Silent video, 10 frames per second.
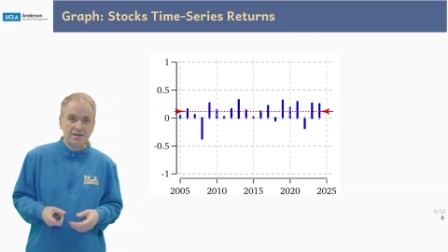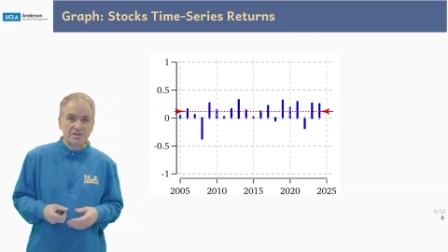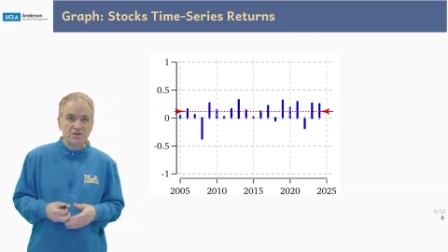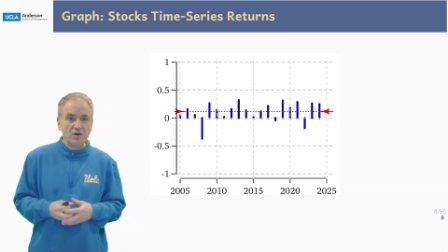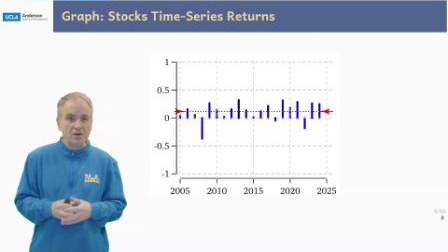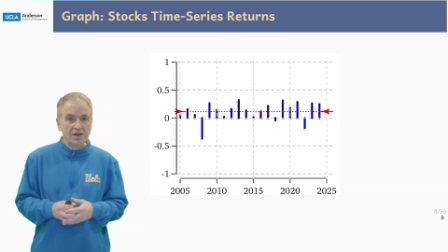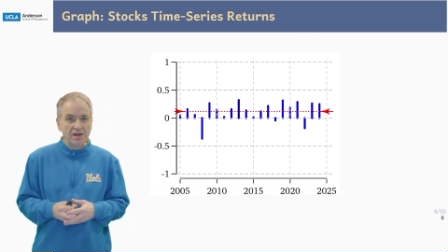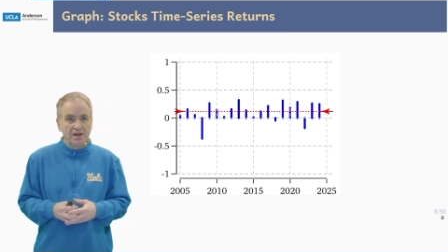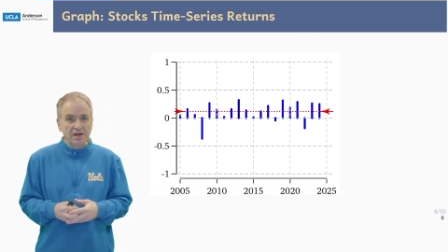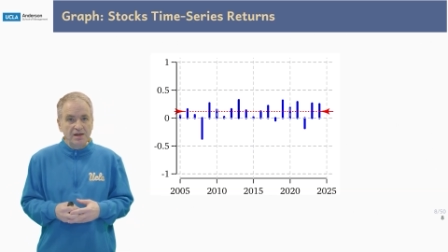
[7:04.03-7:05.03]
So
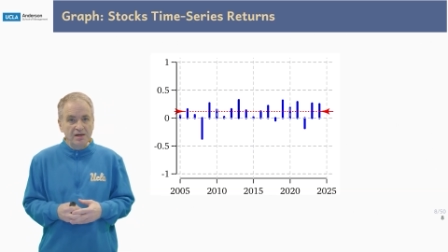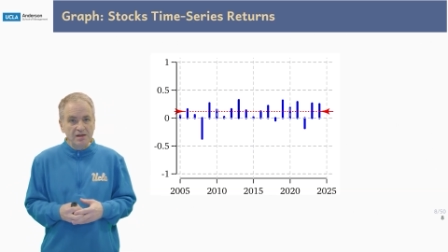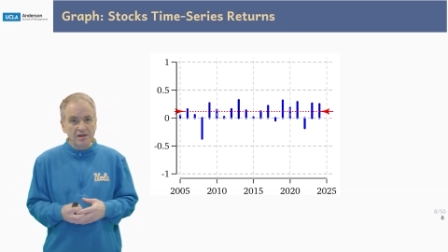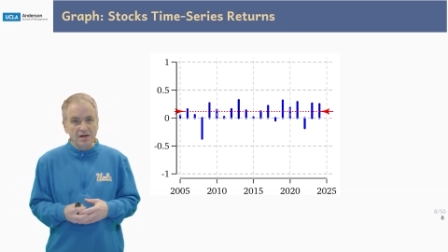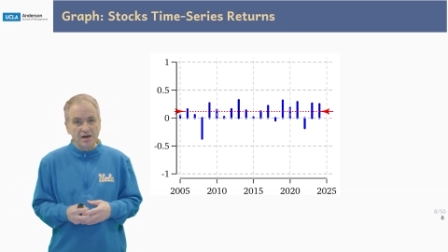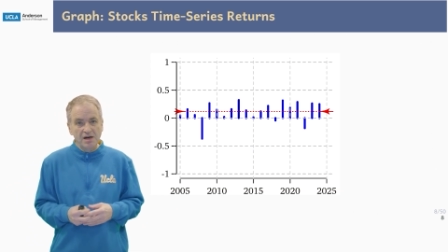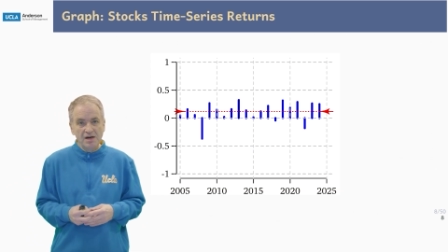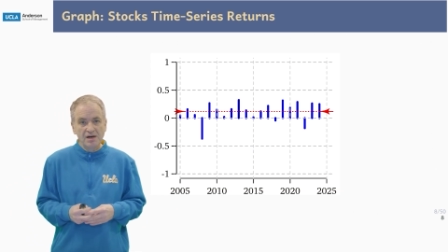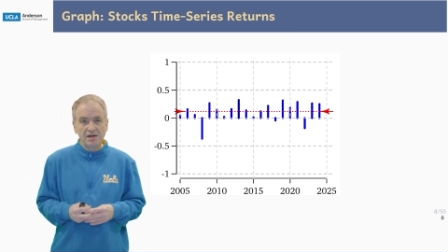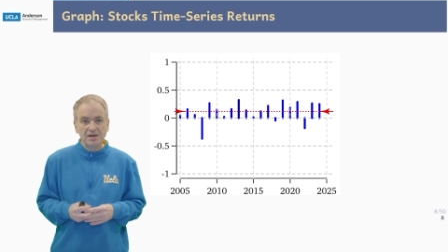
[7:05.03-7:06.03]
here
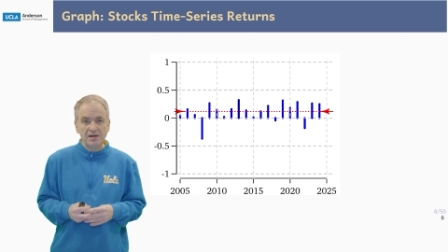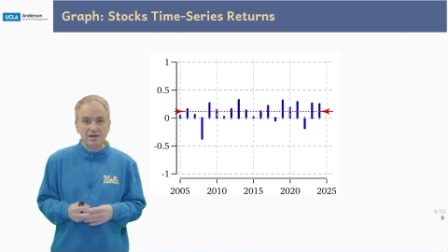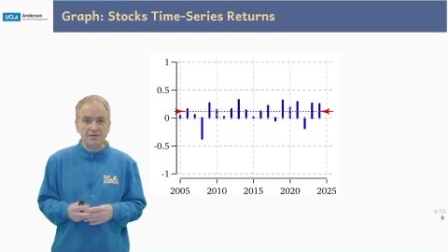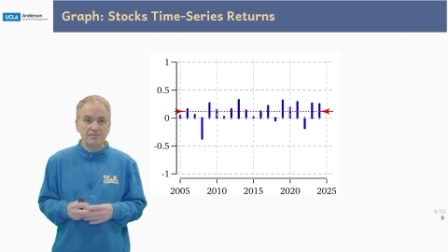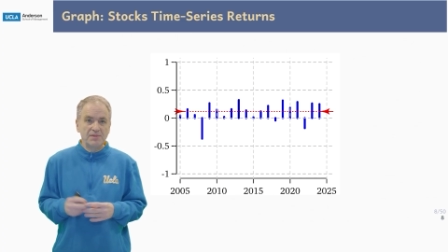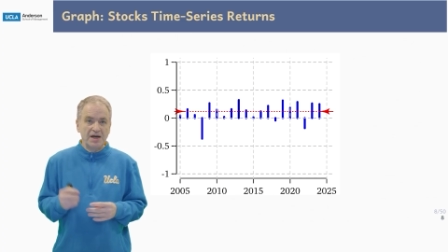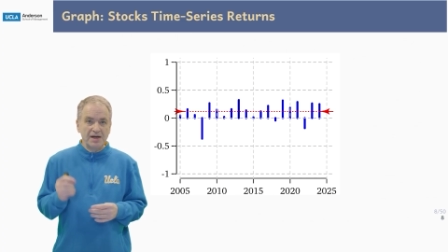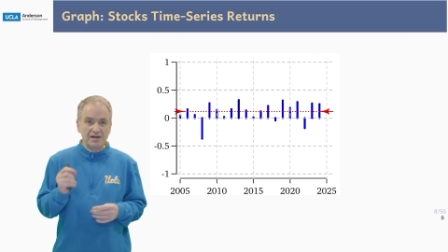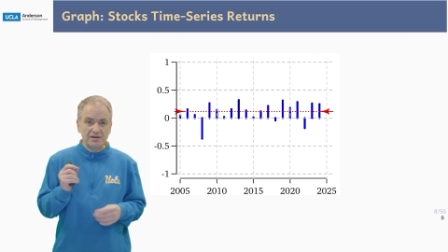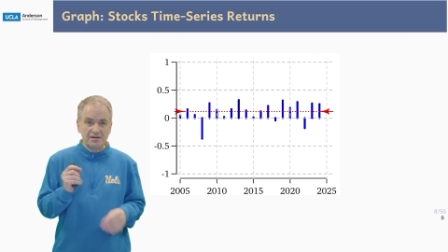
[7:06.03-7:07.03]
are
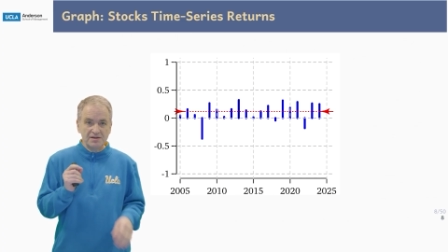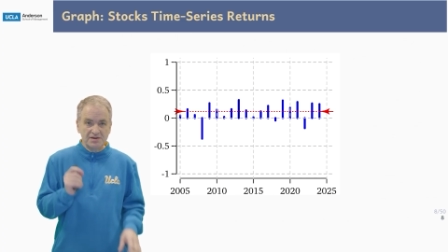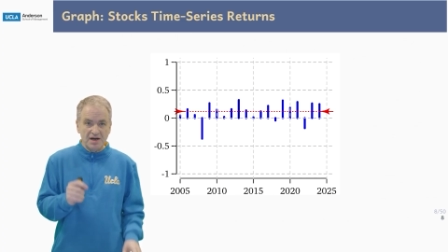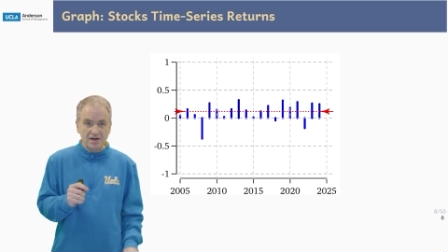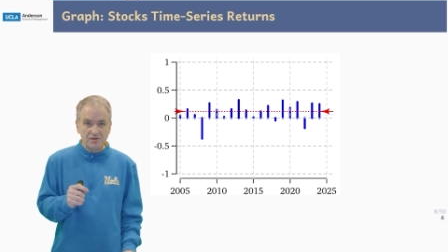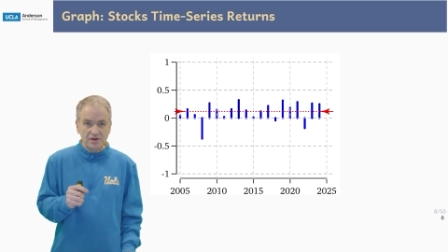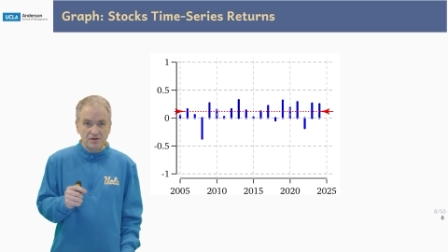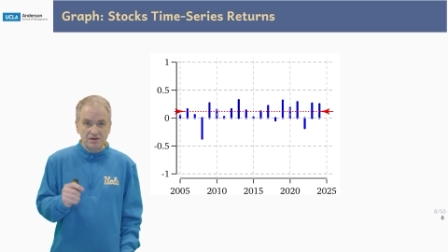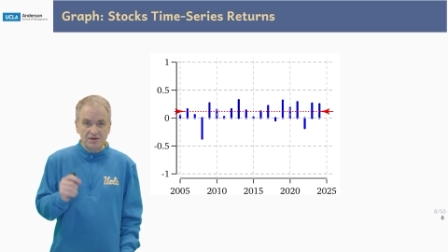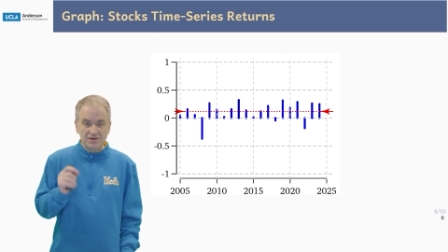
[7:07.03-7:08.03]
my stock
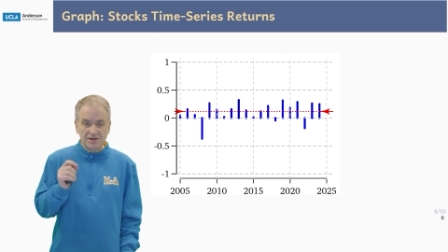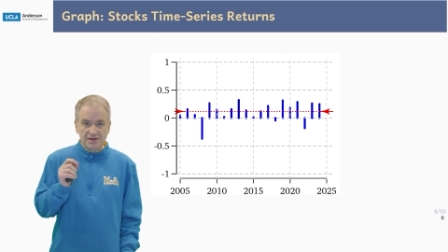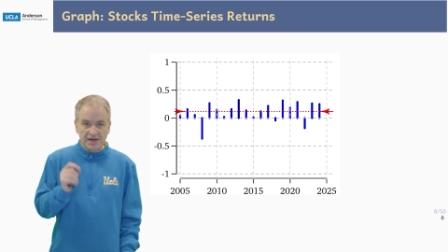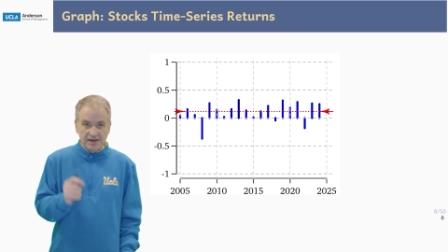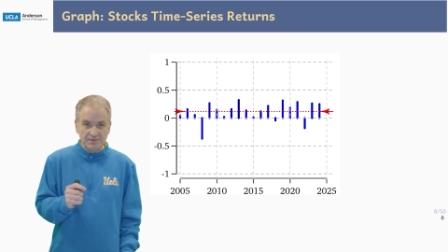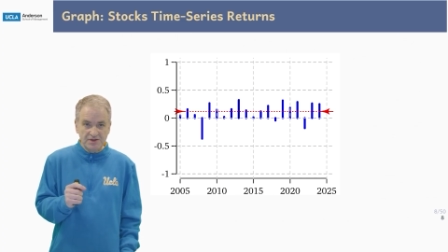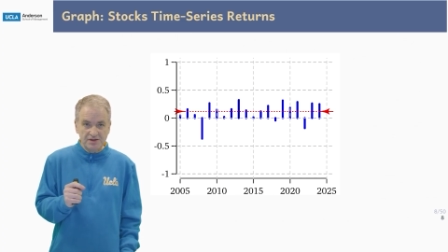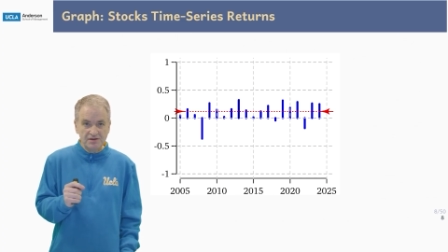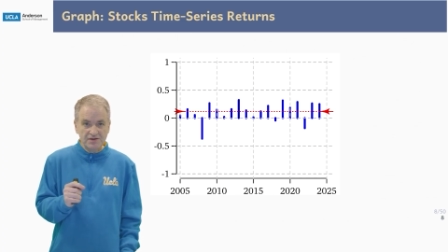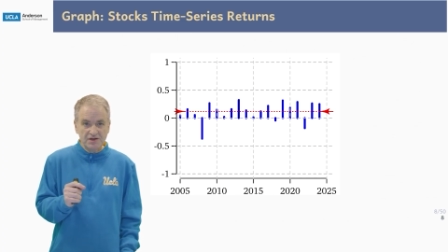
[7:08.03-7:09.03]
returns, time
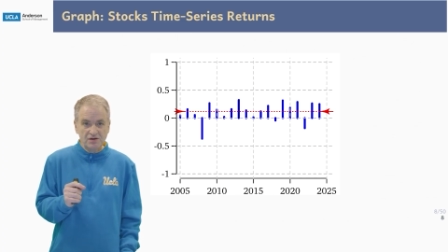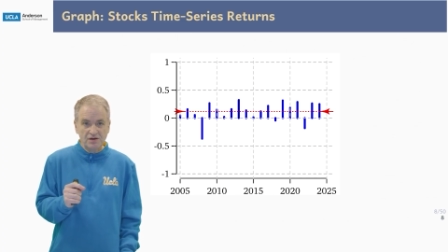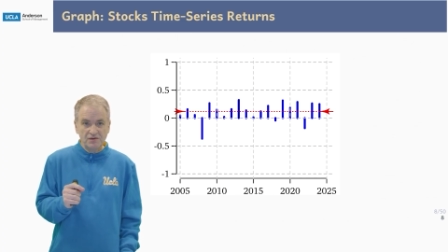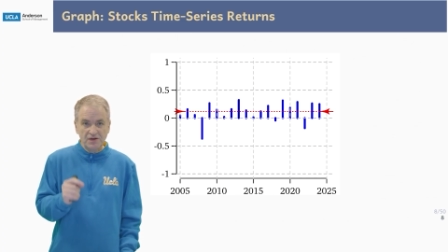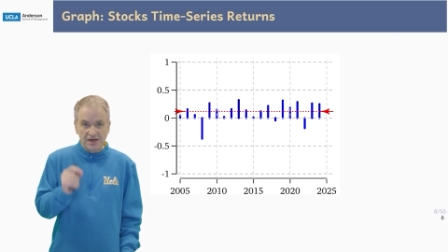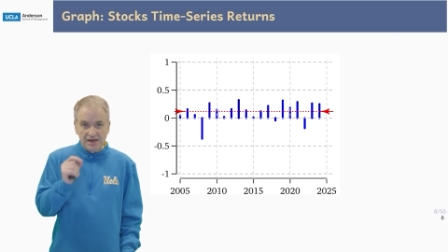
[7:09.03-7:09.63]
series thereof.